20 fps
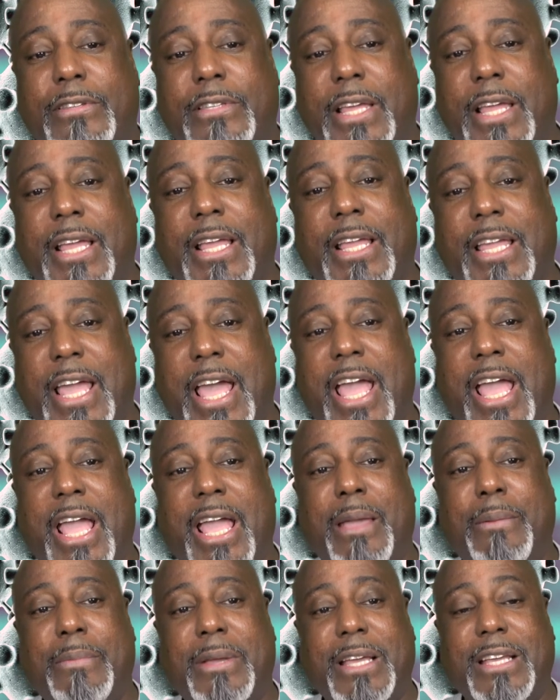thing
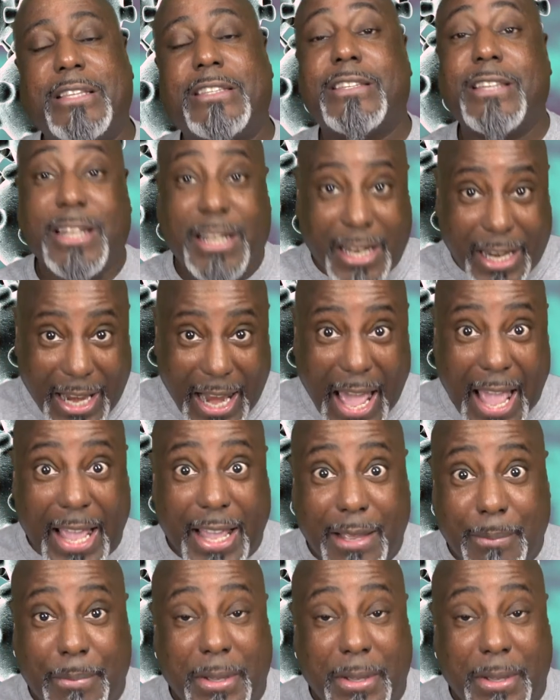came into the light,